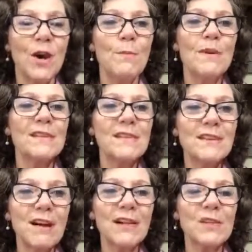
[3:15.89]
because
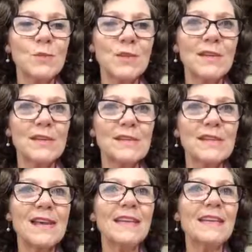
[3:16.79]
God is with us
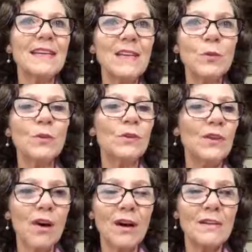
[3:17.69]
and He will
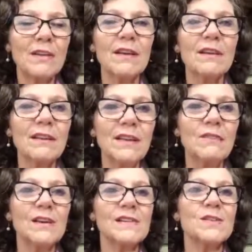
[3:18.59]
not
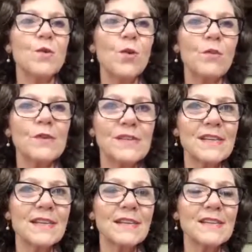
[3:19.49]
leave us or
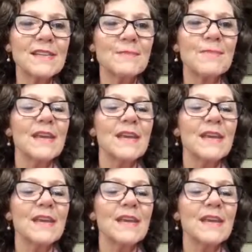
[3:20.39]
forsake us.